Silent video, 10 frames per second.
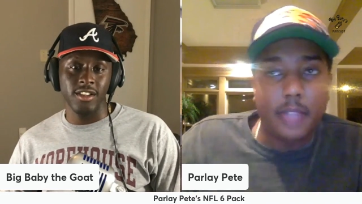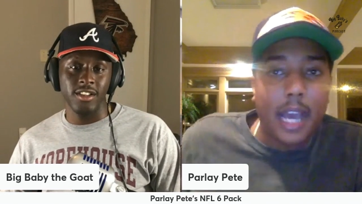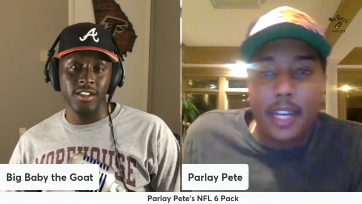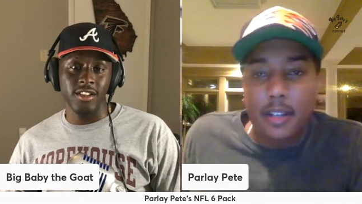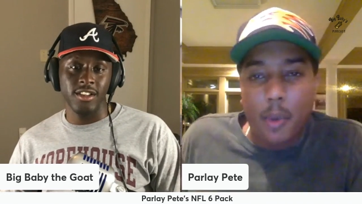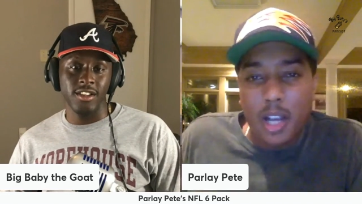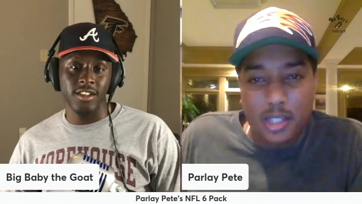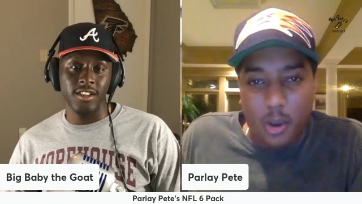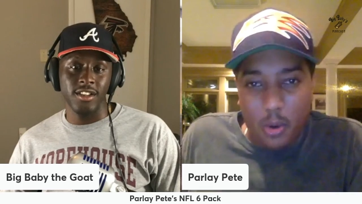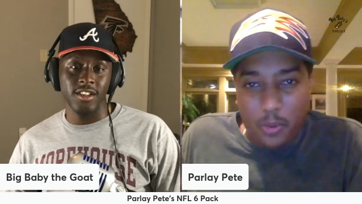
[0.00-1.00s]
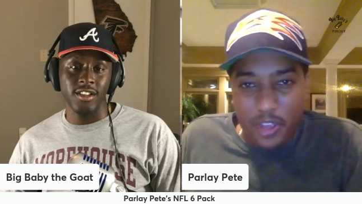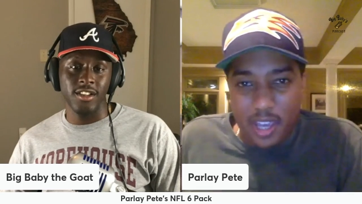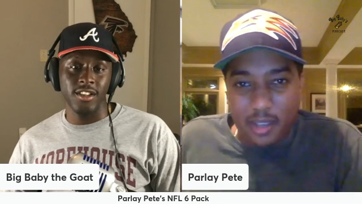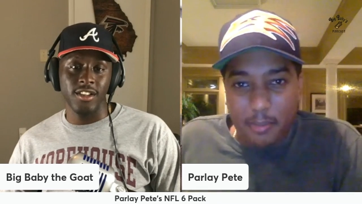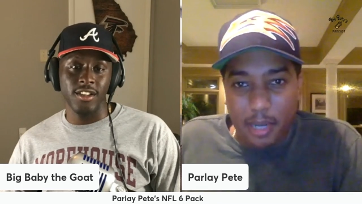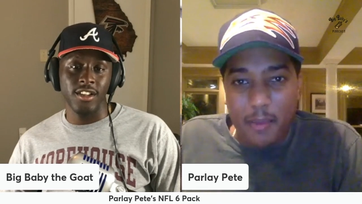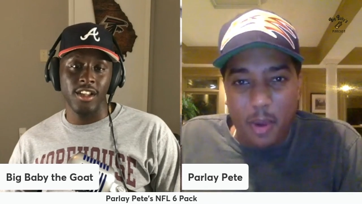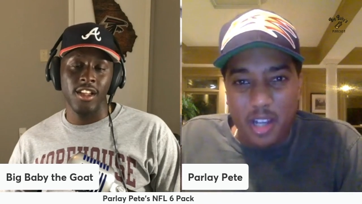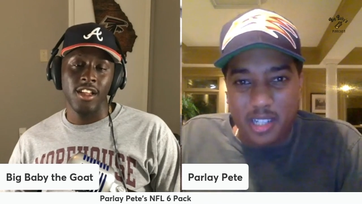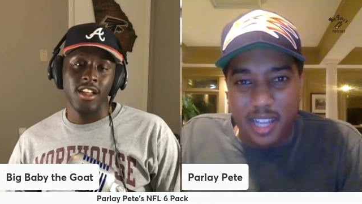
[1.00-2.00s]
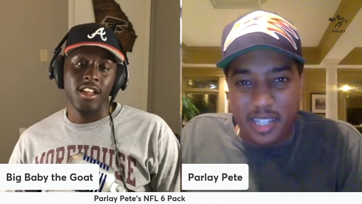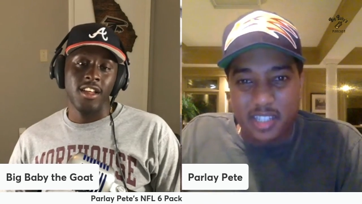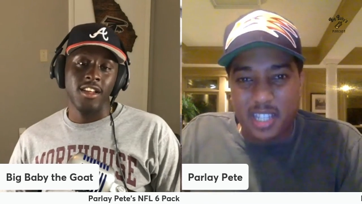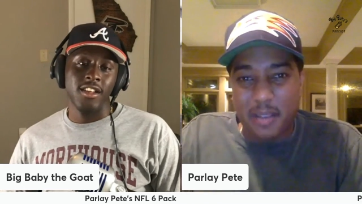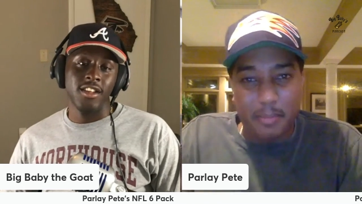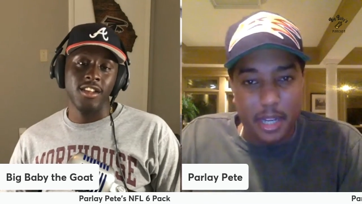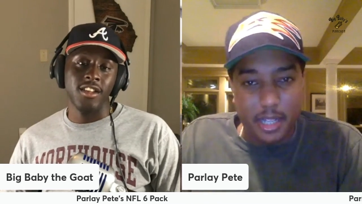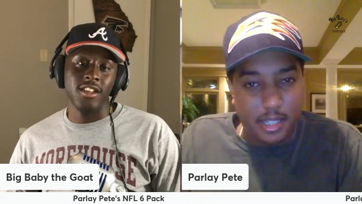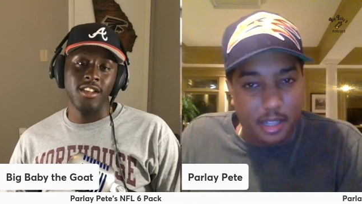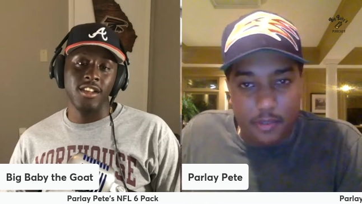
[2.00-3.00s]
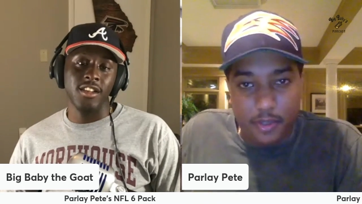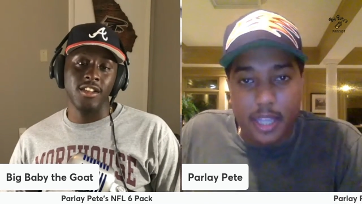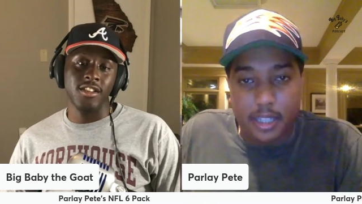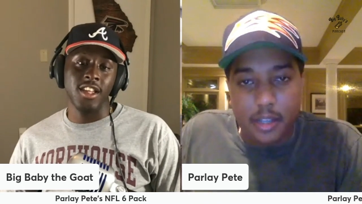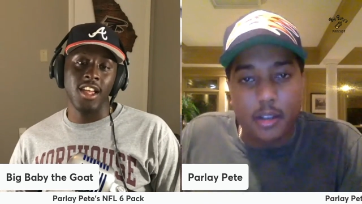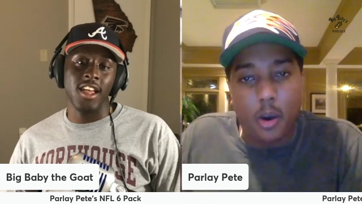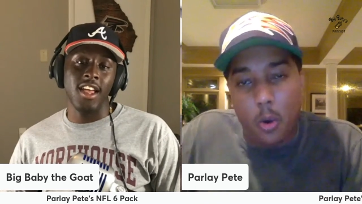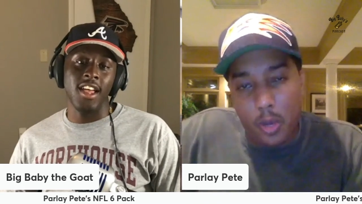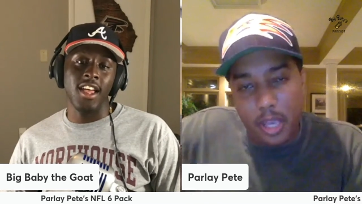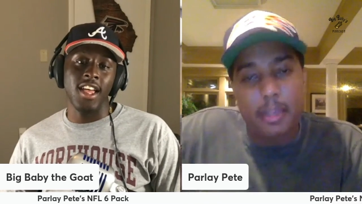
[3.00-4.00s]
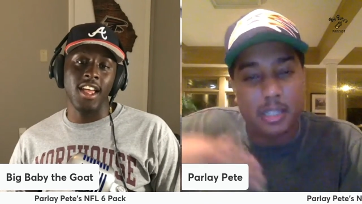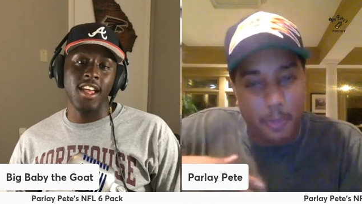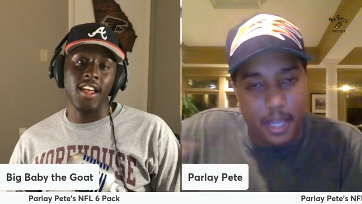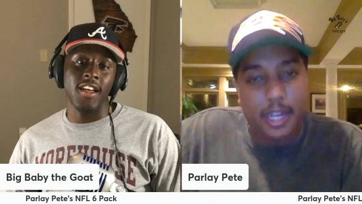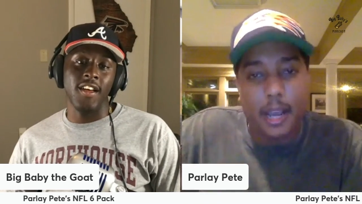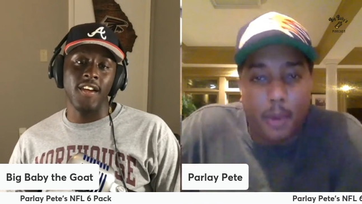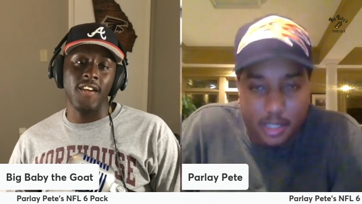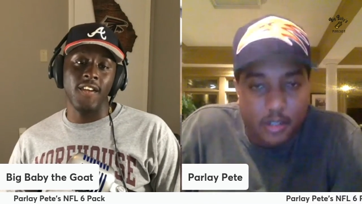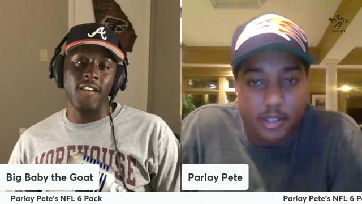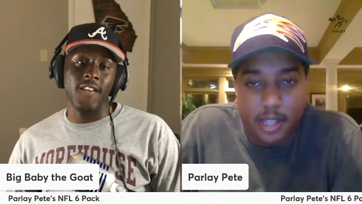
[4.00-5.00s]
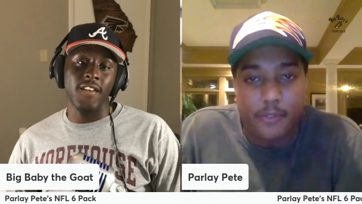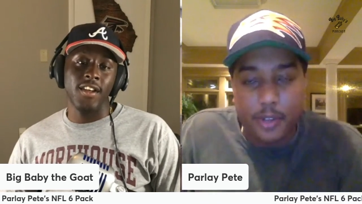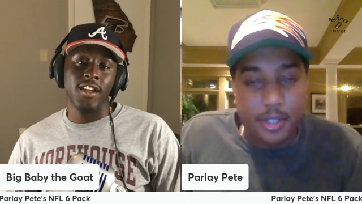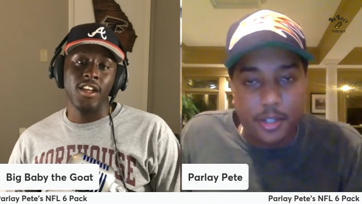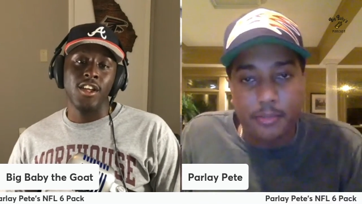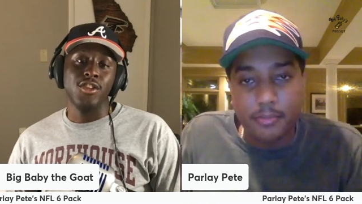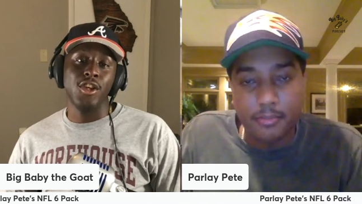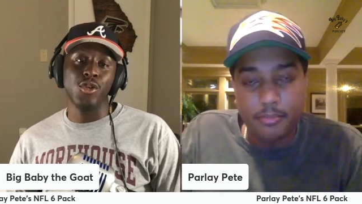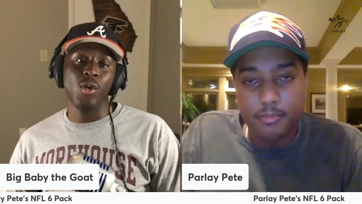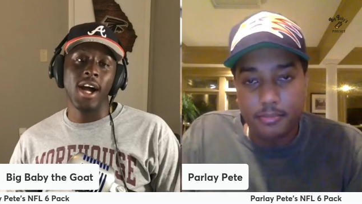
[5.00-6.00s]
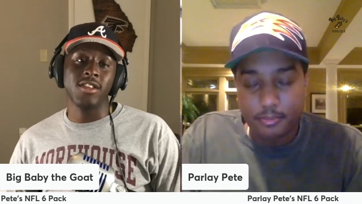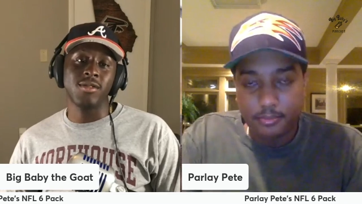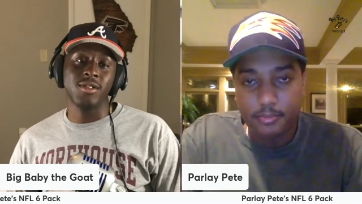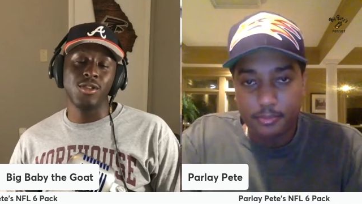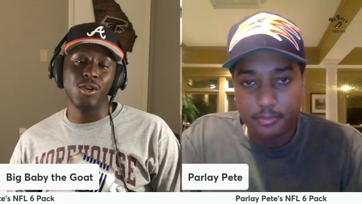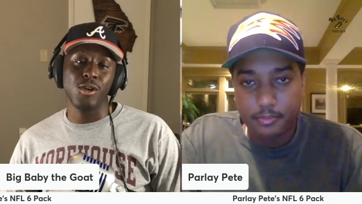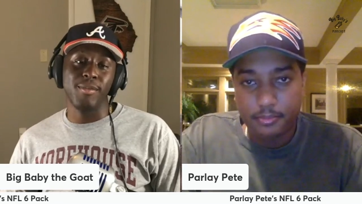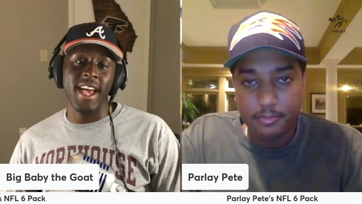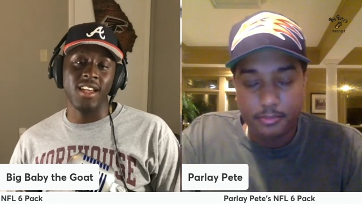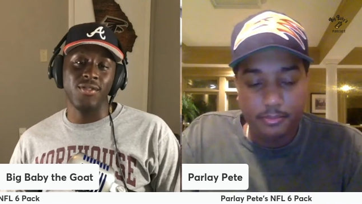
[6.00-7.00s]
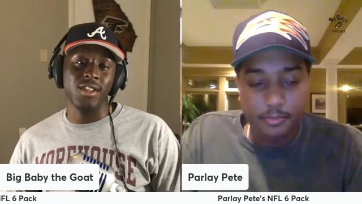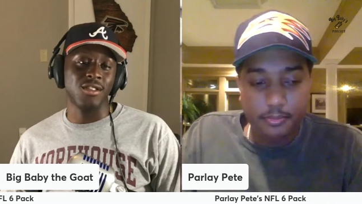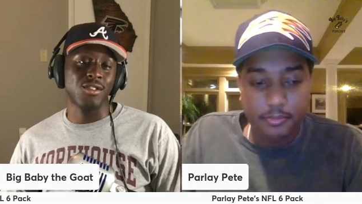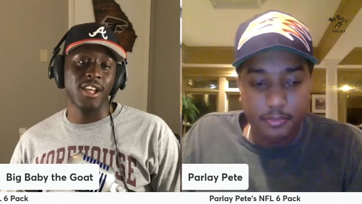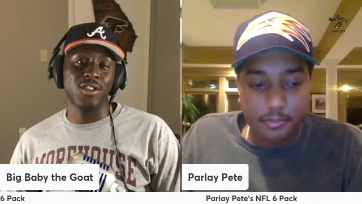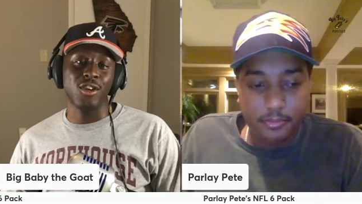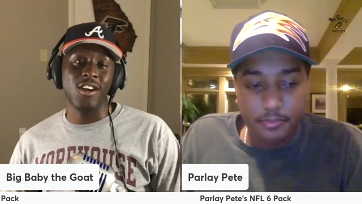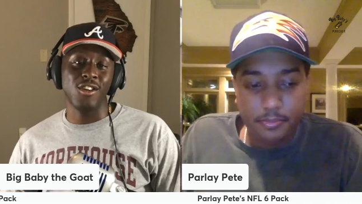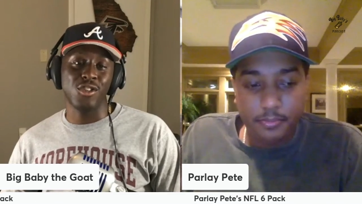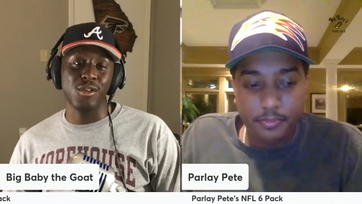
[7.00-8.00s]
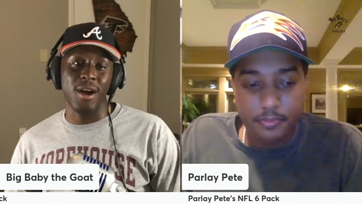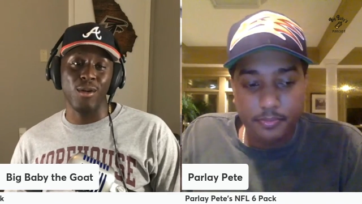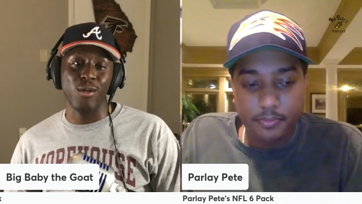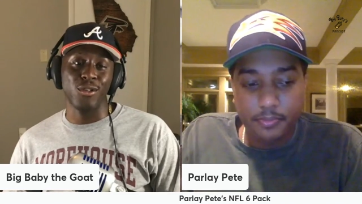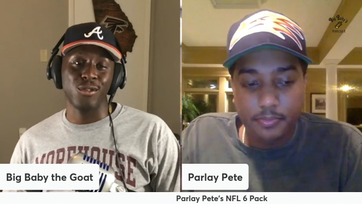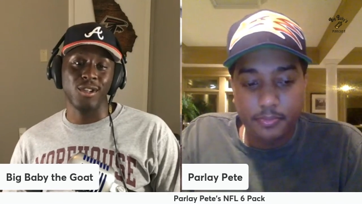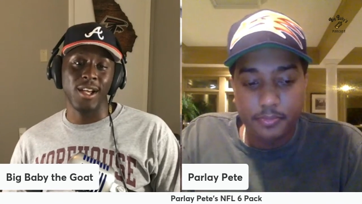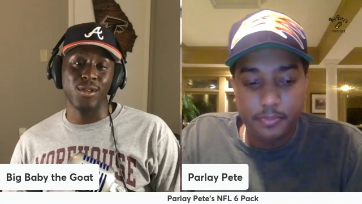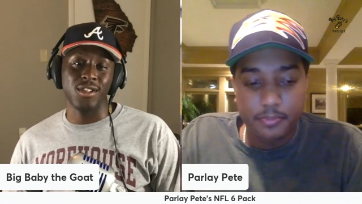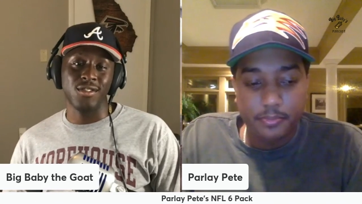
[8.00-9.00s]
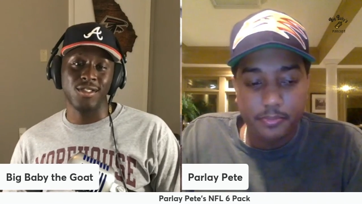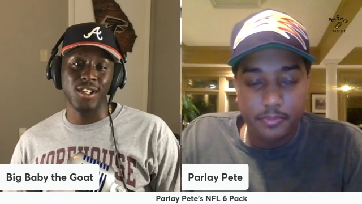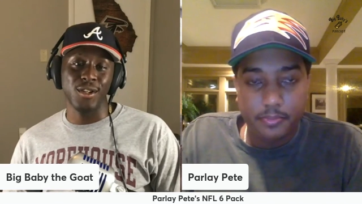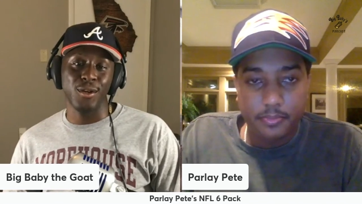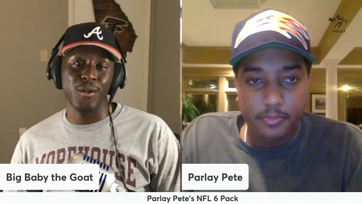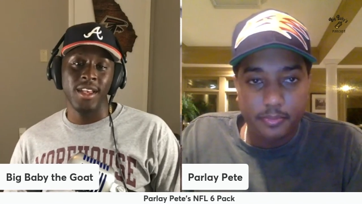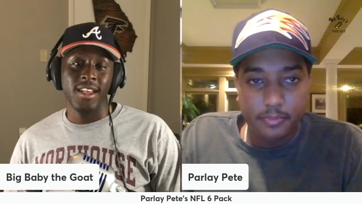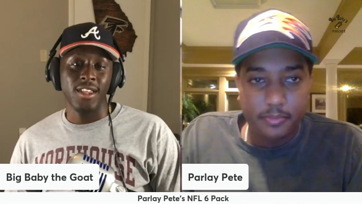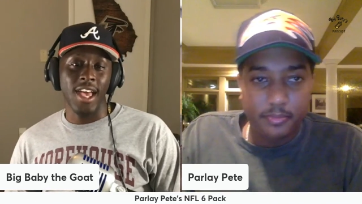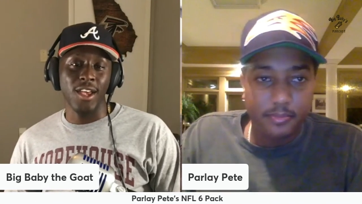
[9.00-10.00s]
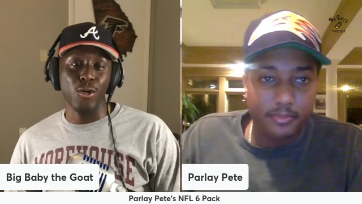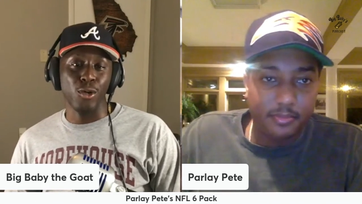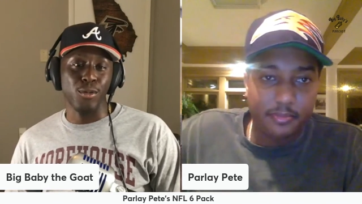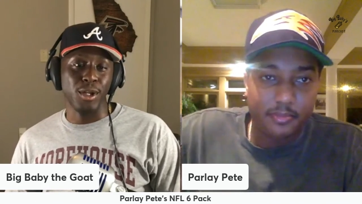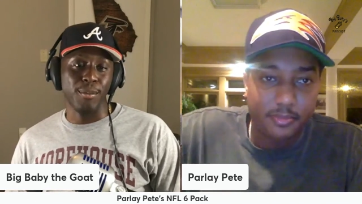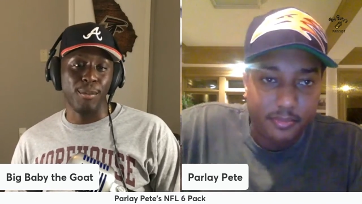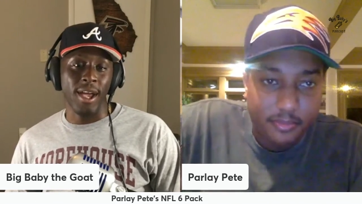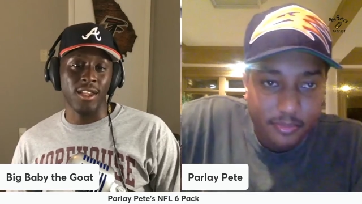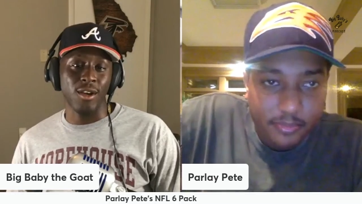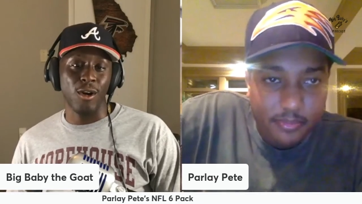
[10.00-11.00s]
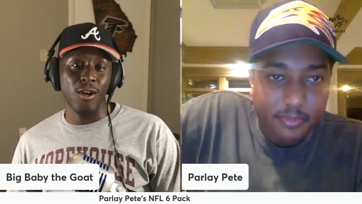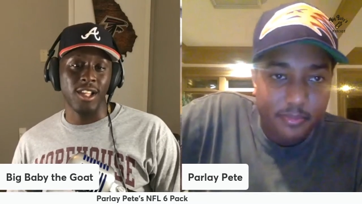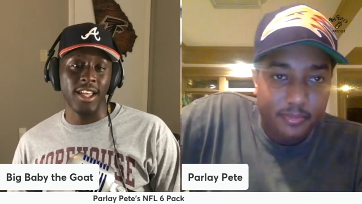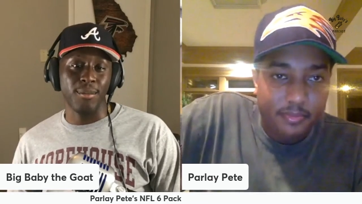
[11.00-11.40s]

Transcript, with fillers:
Speaker 1: I didn't watch the whole thing, but I watched like ten minutes of like the whole him explaining. I watched all that for sure.
Speaker 2: Did you watch? Did you hear McAfee just like talking shit about Russell, like with the slick little? Hey, you you been in the backyard, like